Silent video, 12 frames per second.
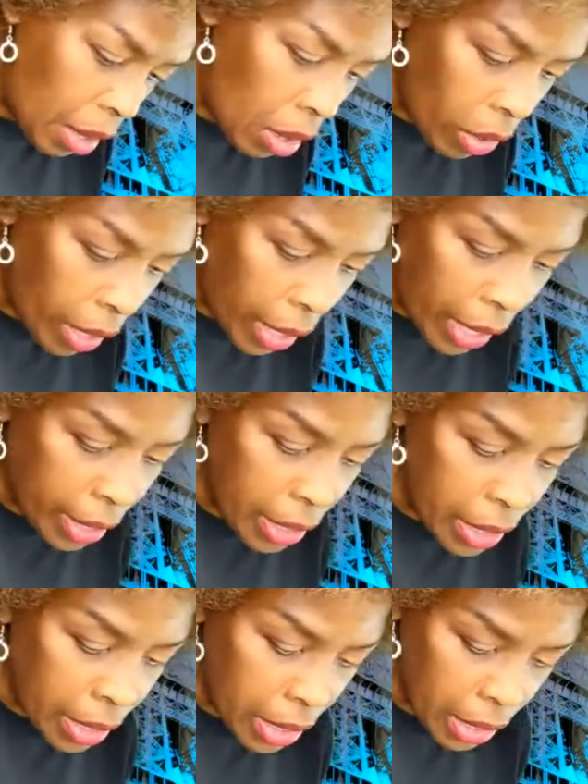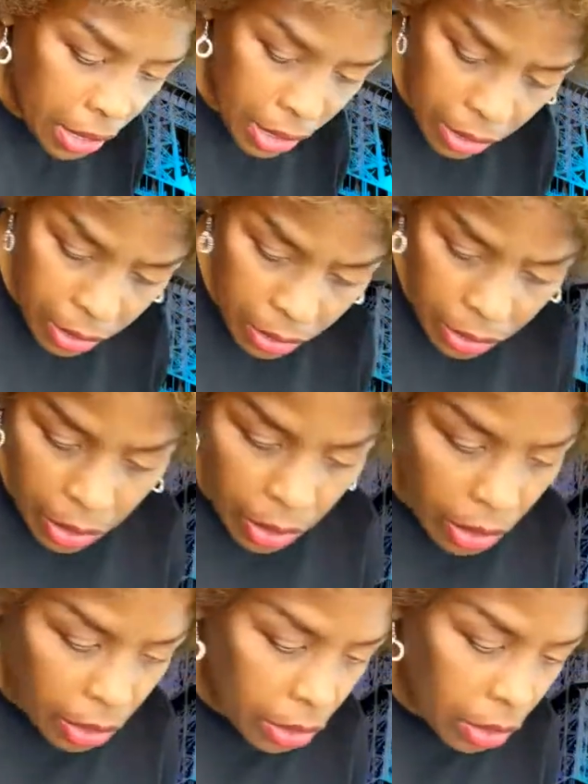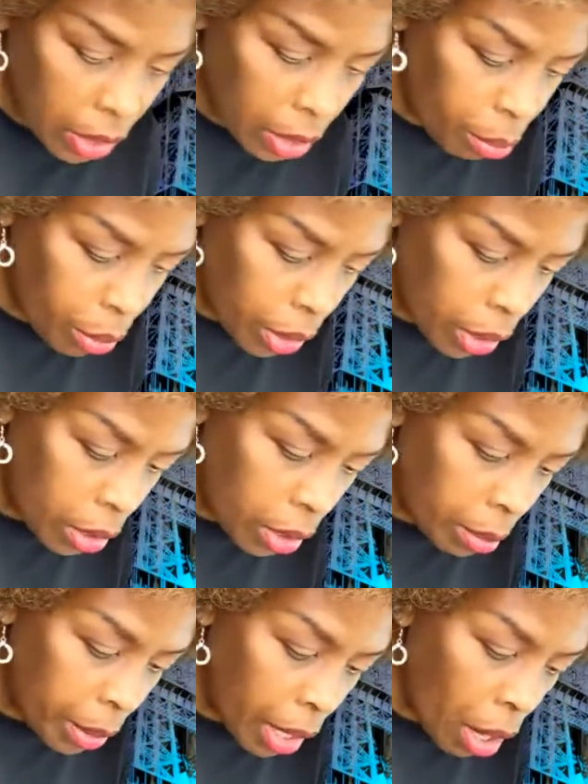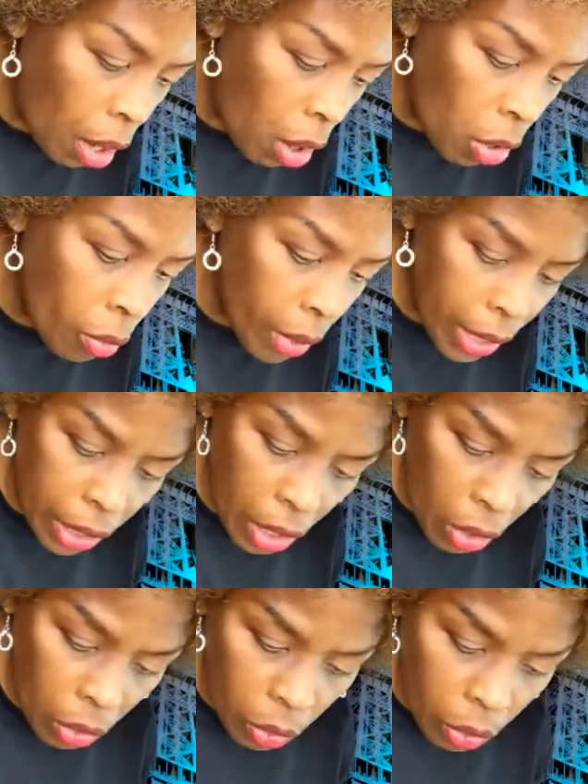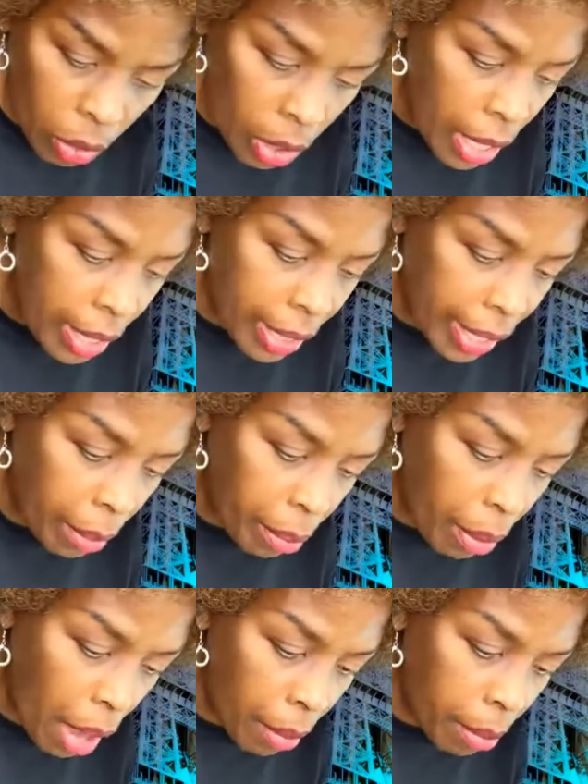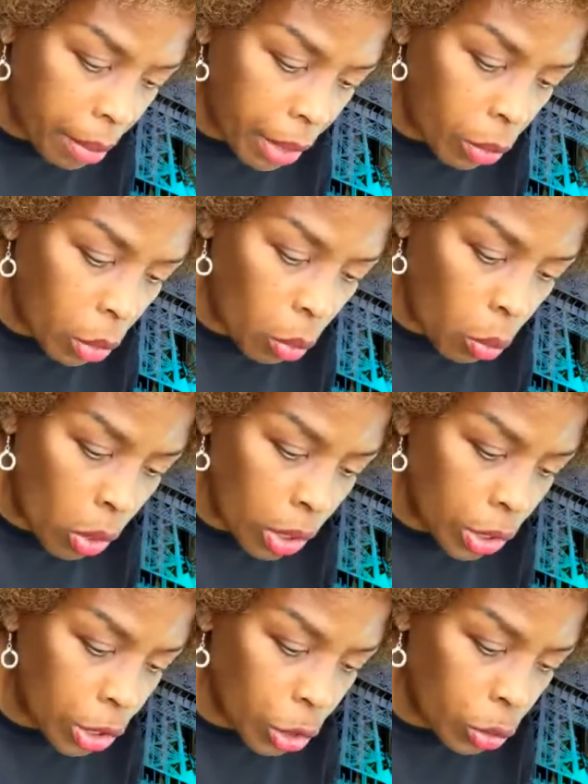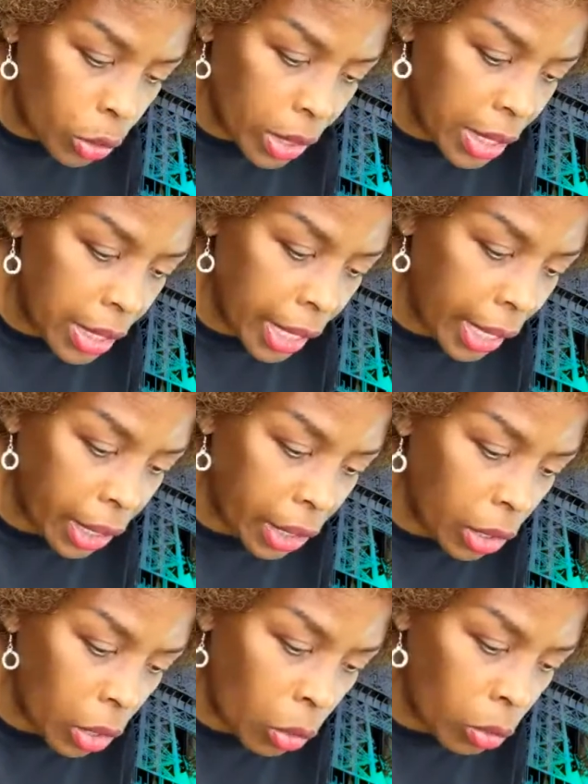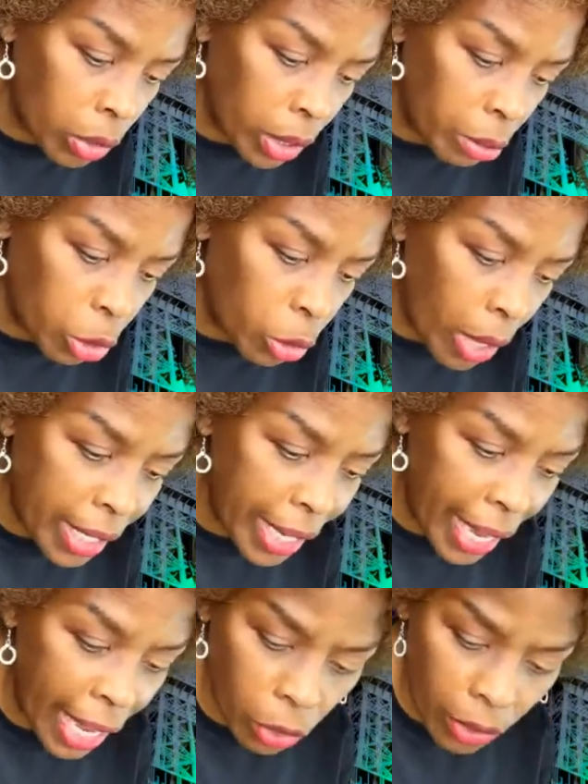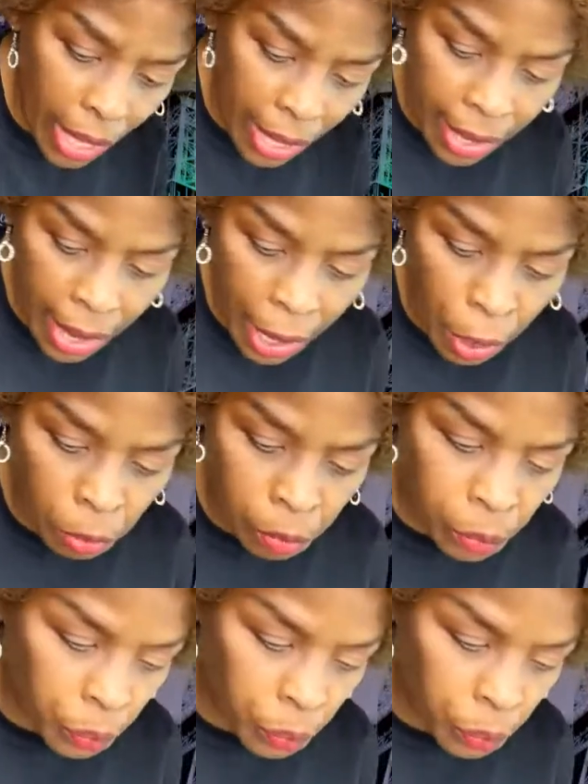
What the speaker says: Okay, this is looking pretty good, but I already know that I probably will want to do a second coat. And I'm trying to handle that now